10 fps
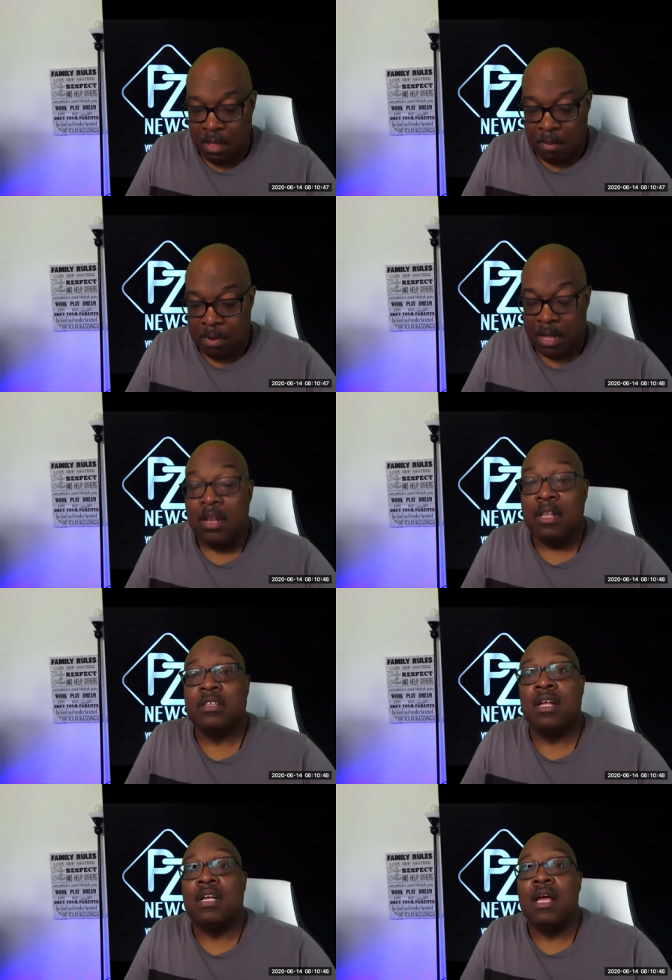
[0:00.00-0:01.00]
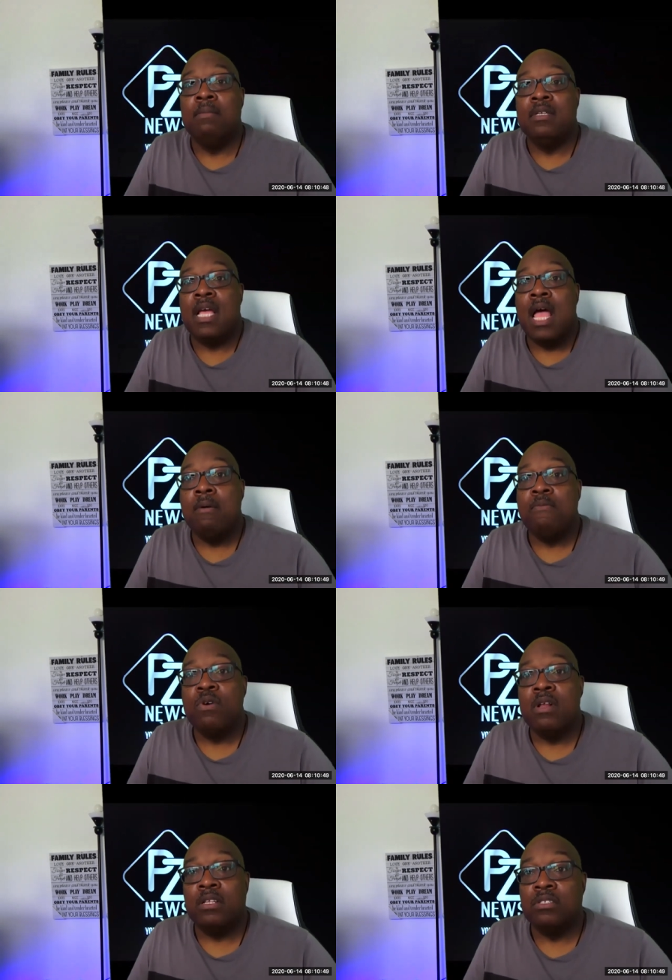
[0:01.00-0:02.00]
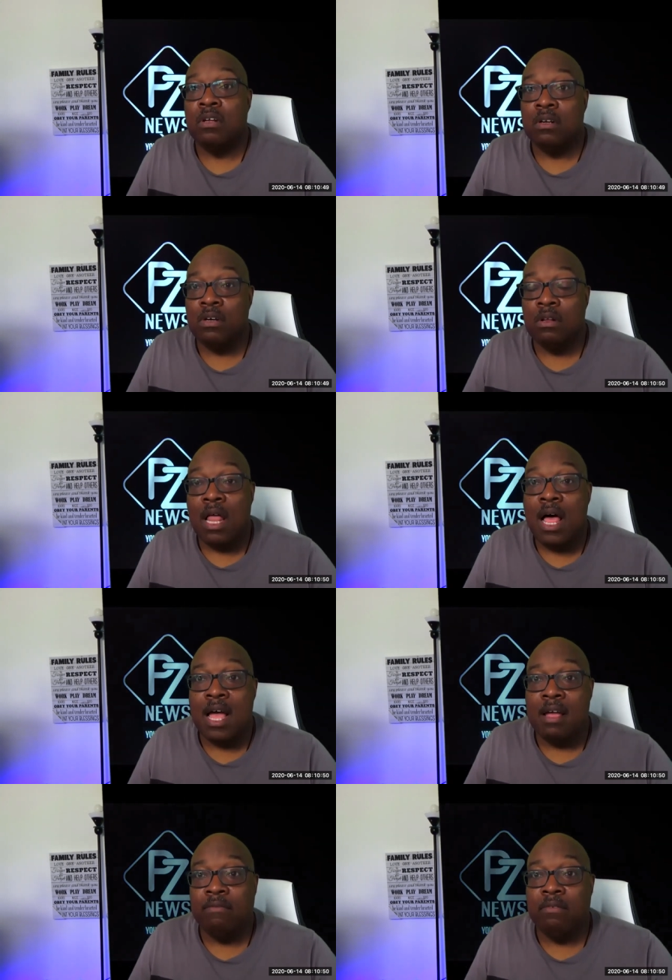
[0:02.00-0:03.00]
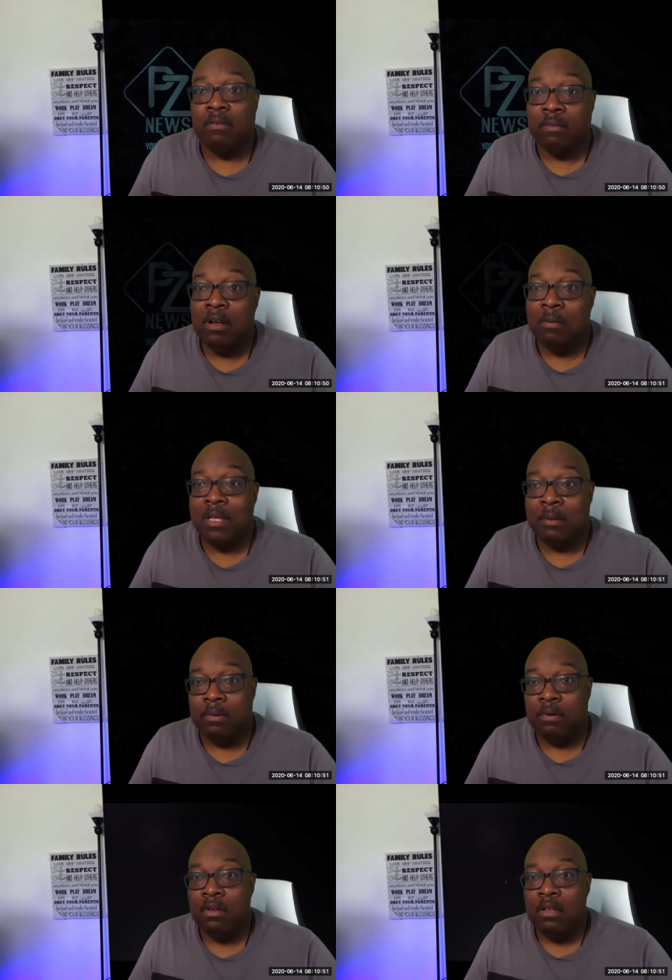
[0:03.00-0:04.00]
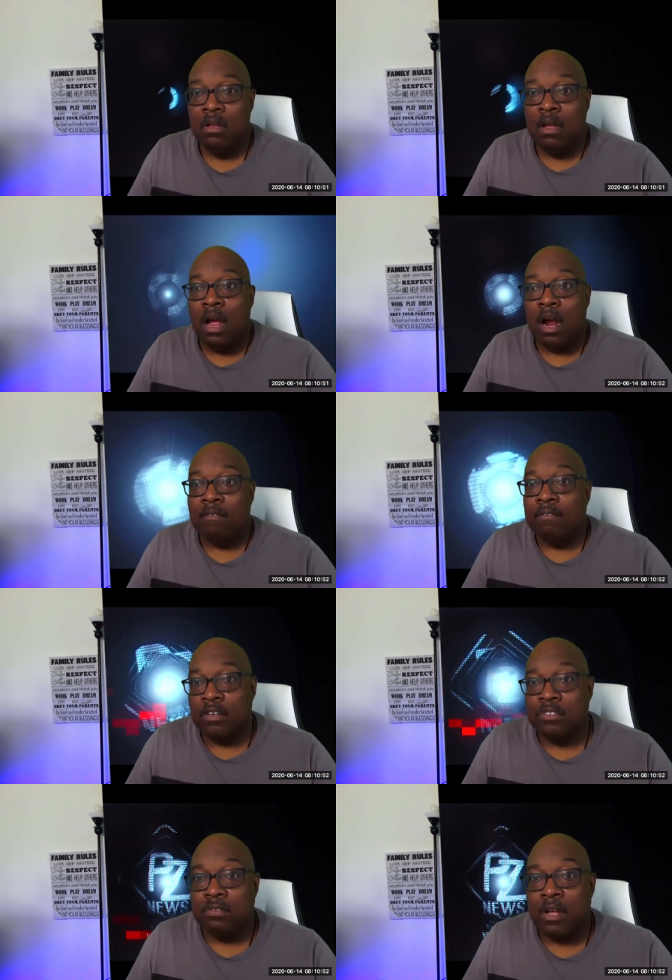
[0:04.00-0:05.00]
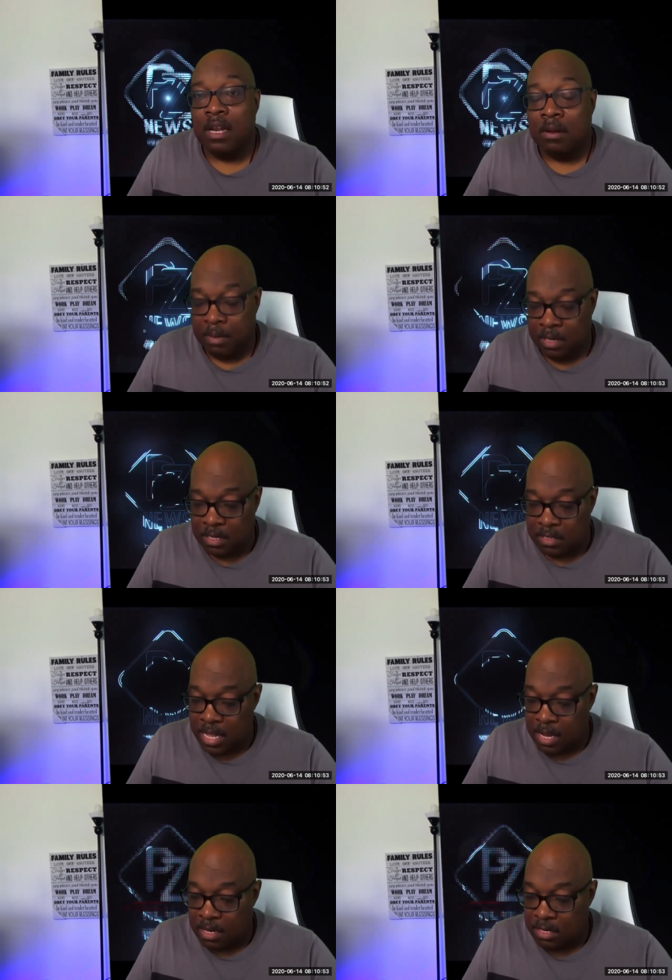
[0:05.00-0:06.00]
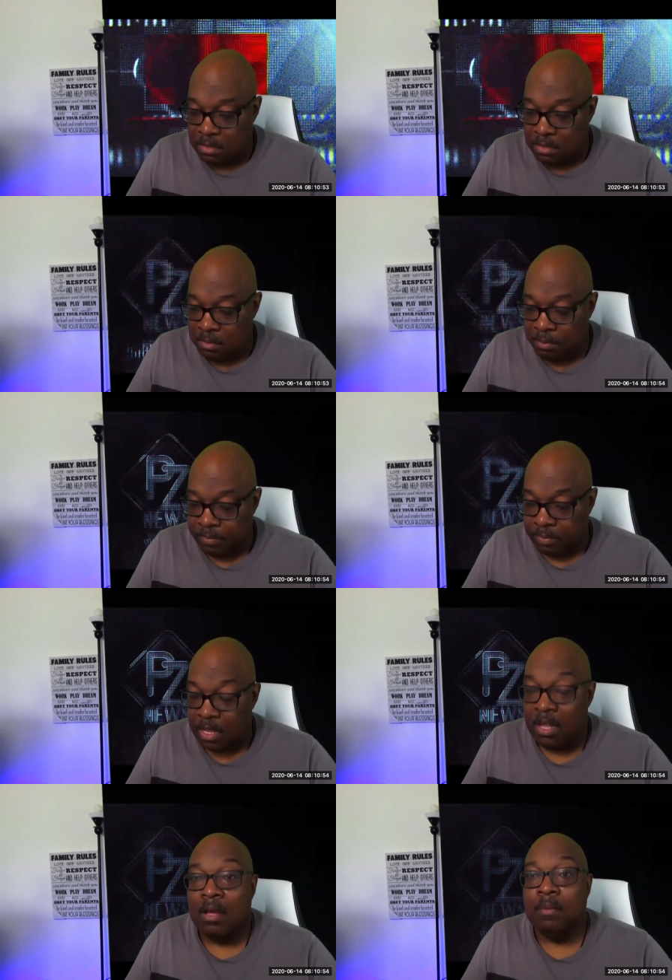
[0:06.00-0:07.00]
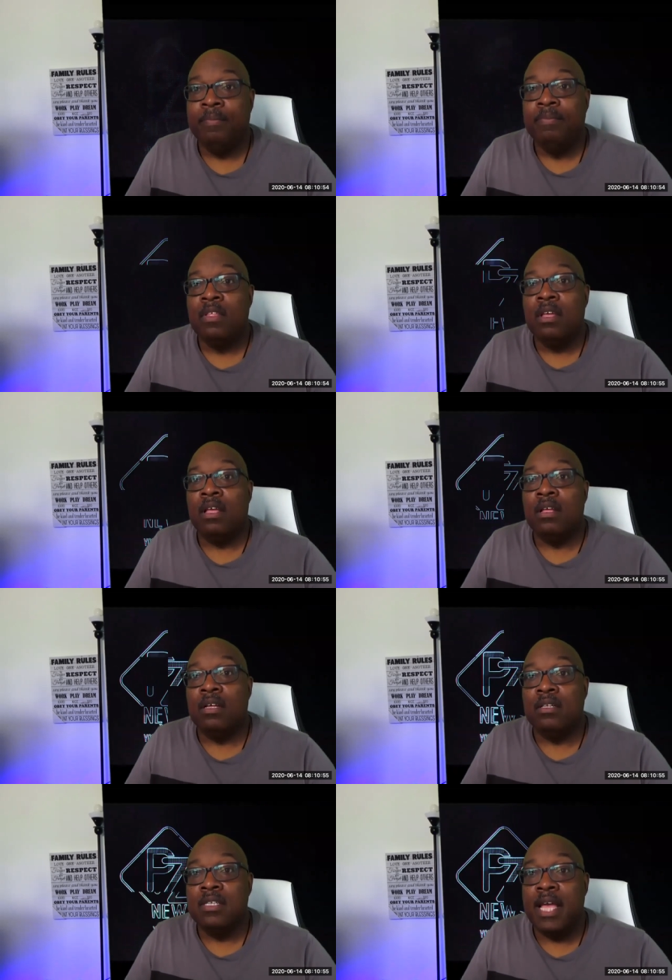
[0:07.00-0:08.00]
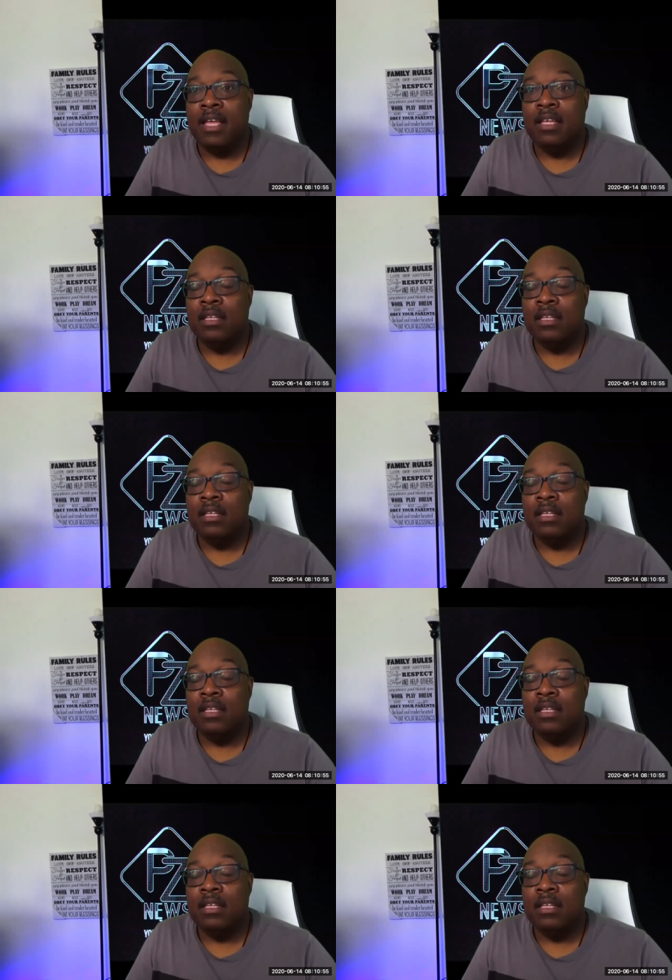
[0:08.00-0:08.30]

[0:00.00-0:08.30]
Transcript: But it's going to come a time where it's going to go live, where real people are frustrated because they're going to uh, uh, take